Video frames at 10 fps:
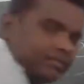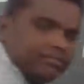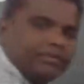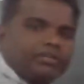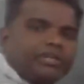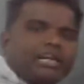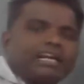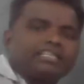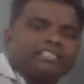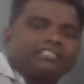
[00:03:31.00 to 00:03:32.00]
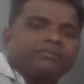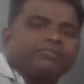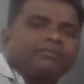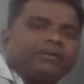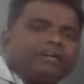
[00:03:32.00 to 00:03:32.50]
Pituitary gland is nothing but
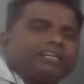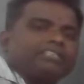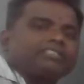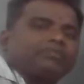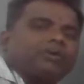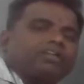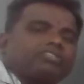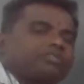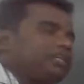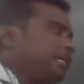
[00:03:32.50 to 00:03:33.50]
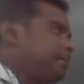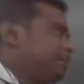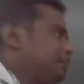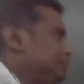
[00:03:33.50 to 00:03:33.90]
what ma? It is the smallest gland.